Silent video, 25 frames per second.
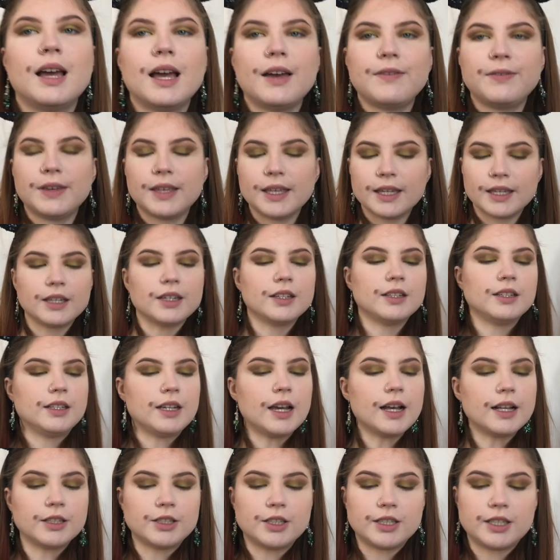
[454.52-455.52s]
I feel like
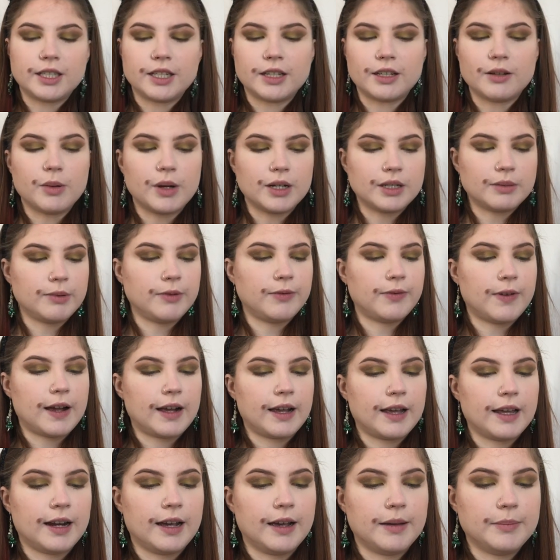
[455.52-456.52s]
y'all just here to watch me
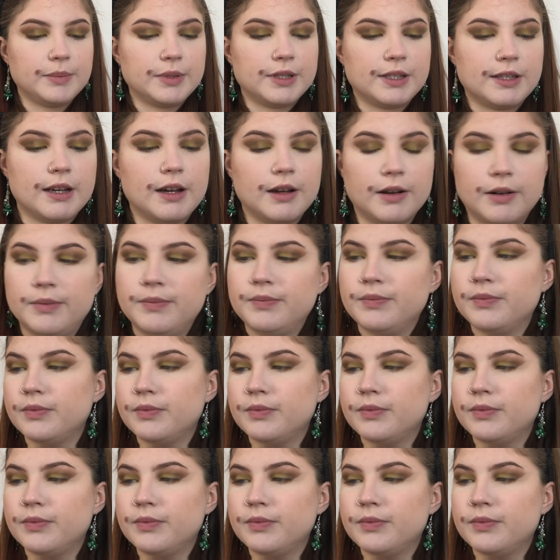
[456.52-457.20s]
fuck it up, so